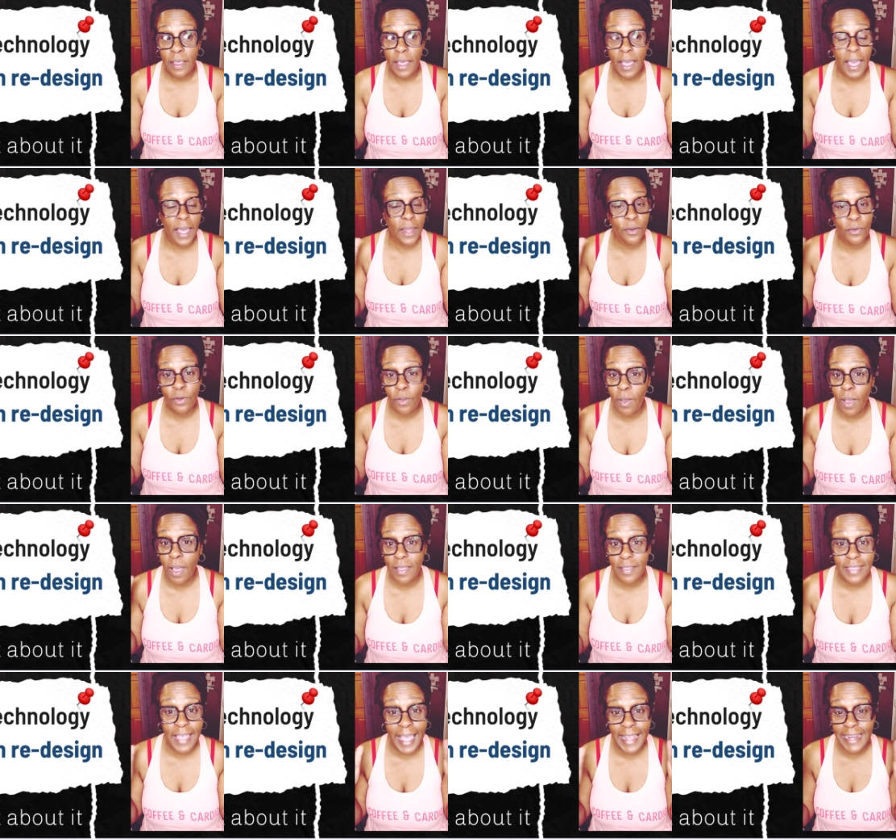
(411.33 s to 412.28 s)
I don't know,
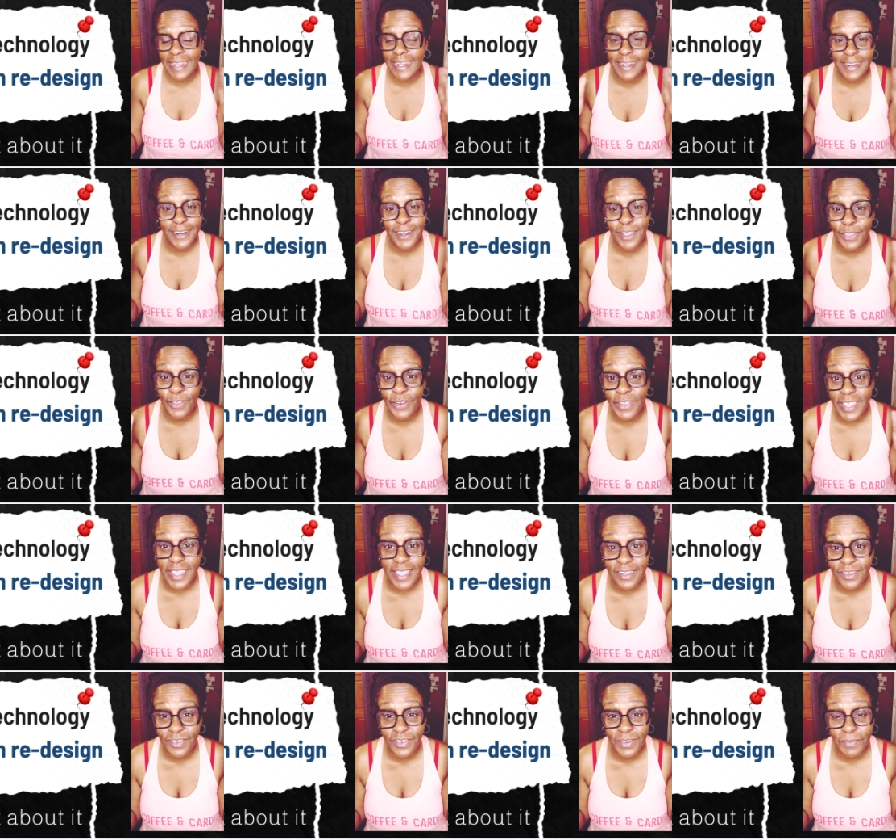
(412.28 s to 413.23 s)
I needed another
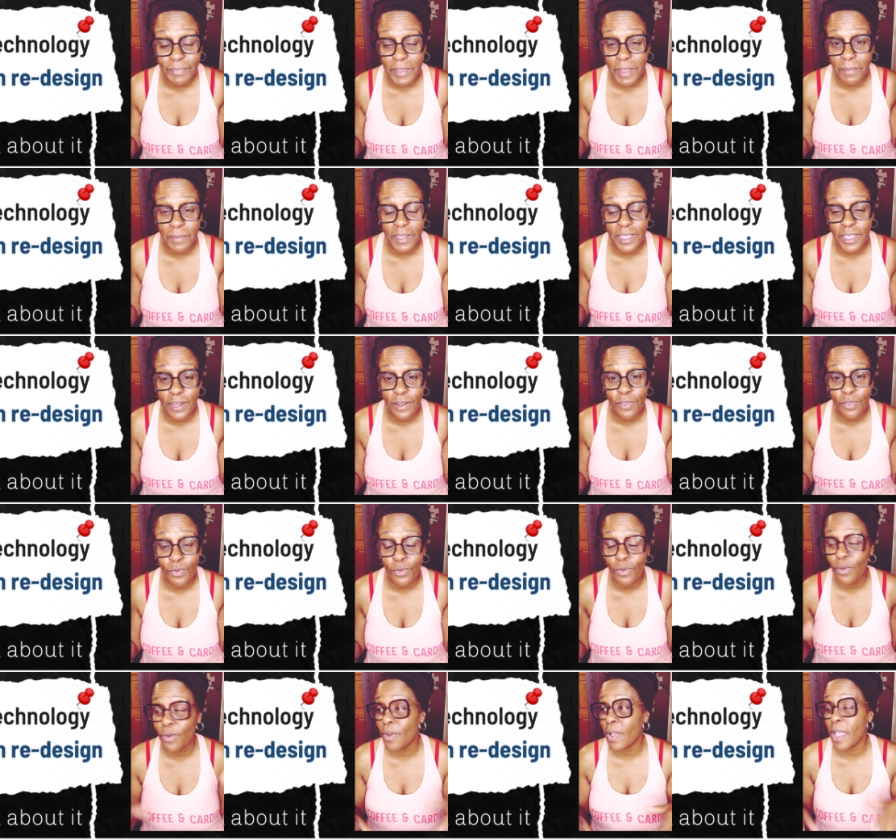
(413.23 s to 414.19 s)
inch to be able to get it
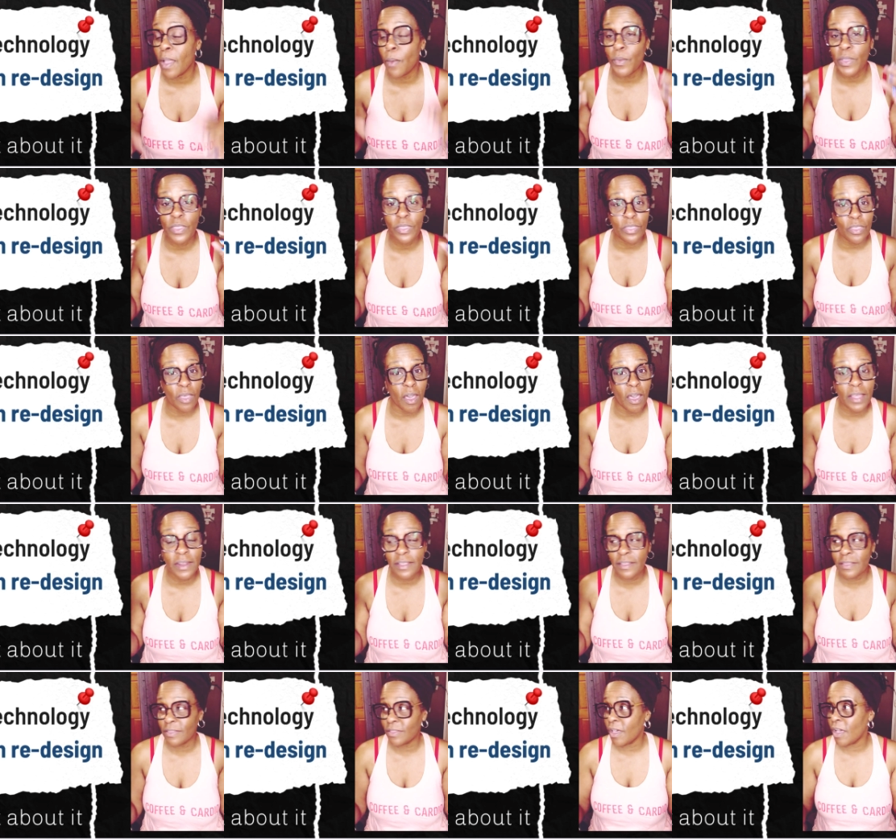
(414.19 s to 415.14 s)
through. And we thought,
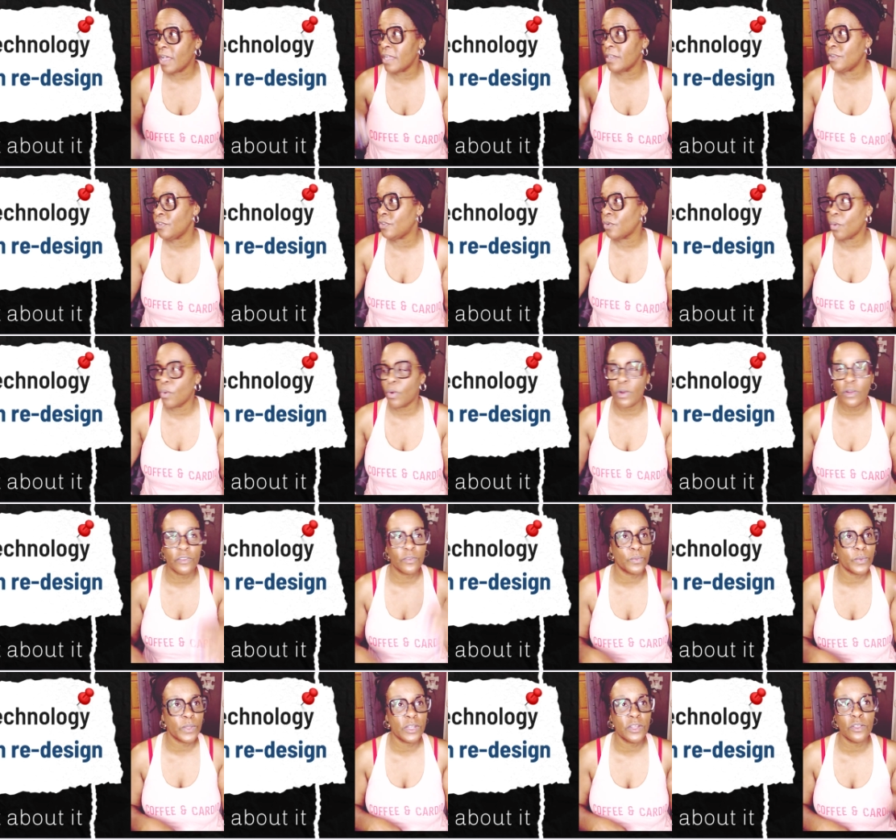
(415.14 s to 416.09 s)
doors,
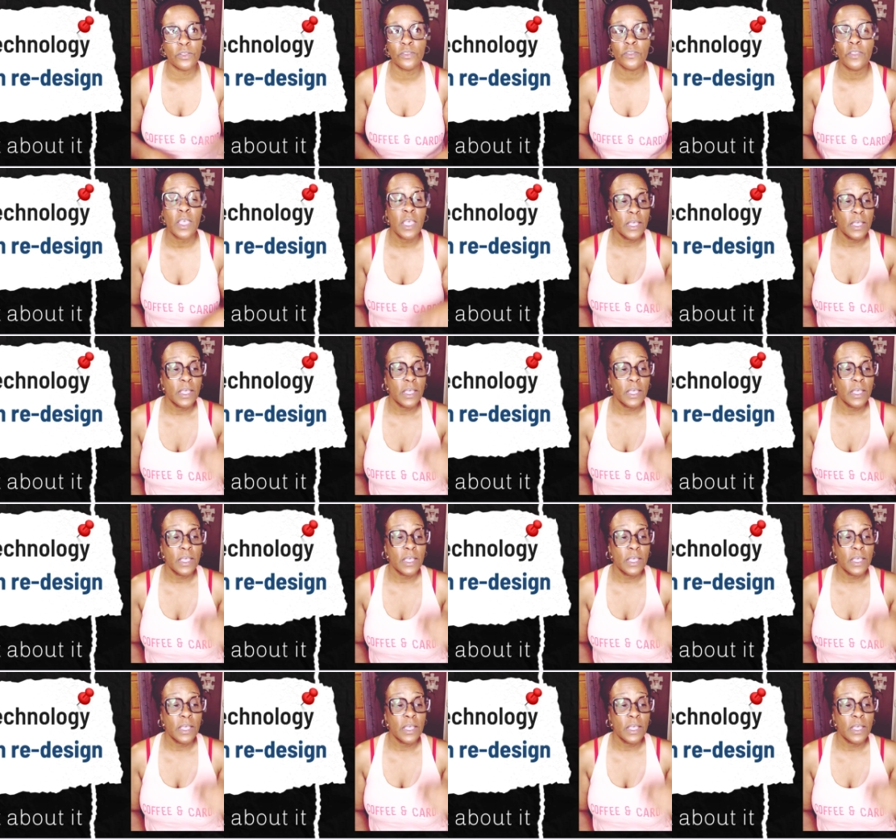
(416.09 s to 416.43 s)
windows.